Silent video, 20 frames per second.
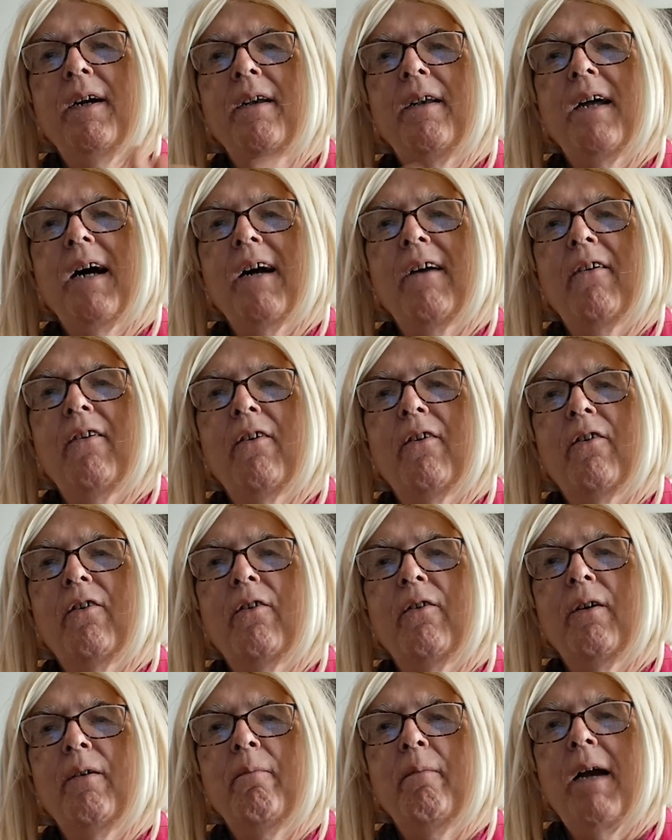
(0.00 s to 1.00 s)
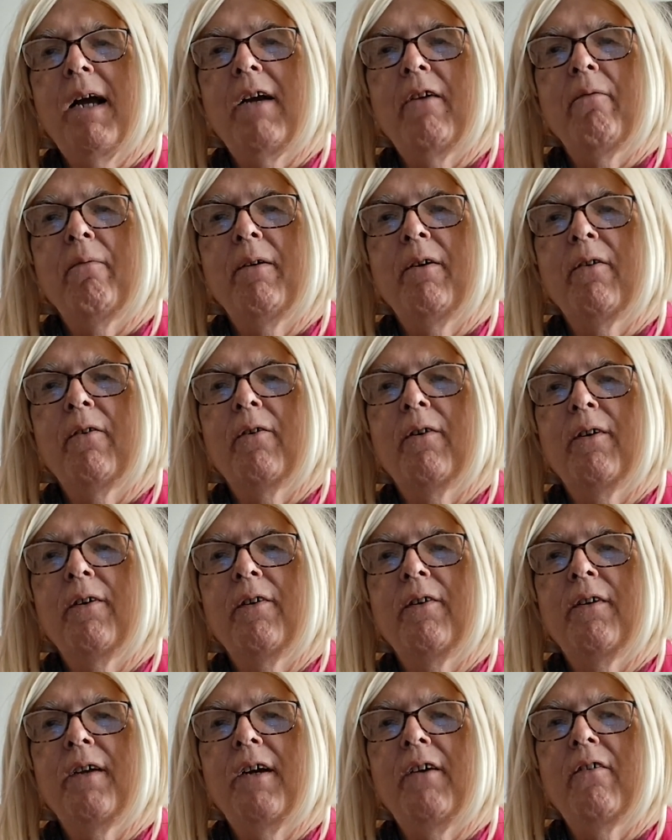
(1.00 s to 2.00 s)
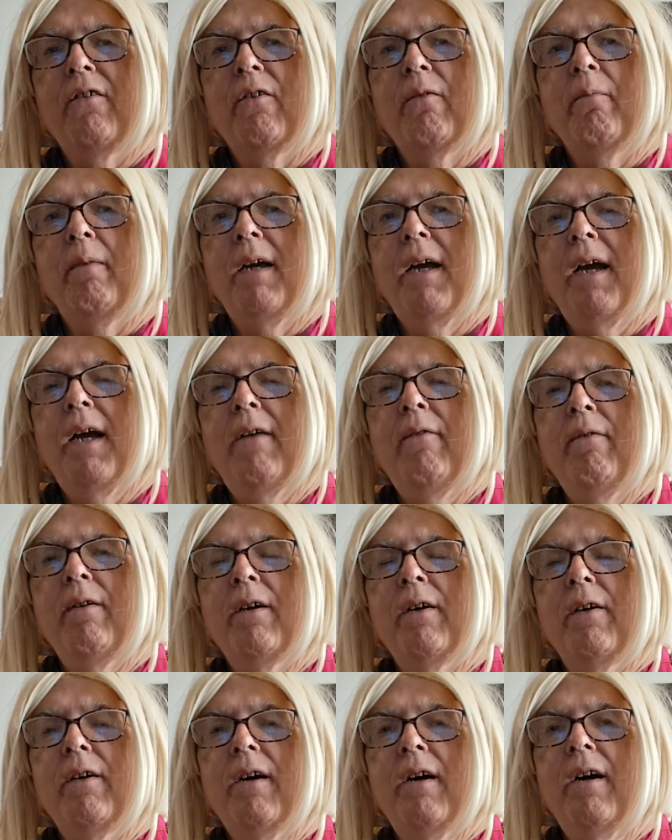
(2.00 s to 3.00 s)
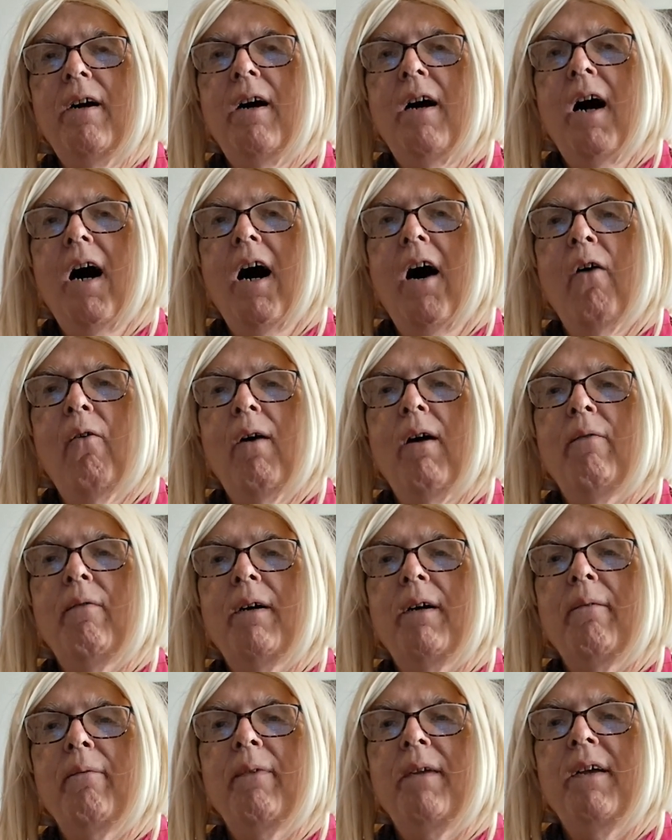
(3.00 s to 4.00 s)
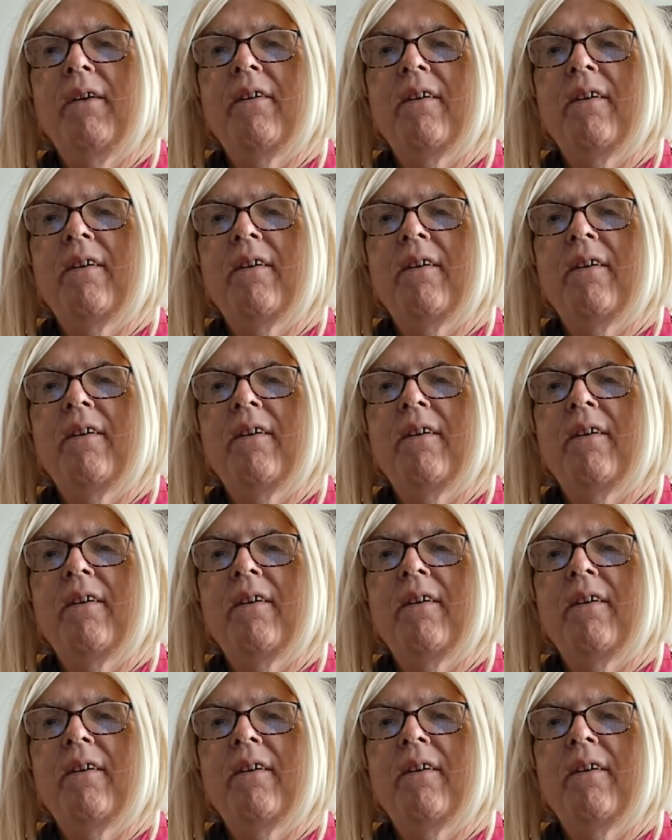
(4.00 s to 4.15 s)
doctoral in management organizational behavior. However,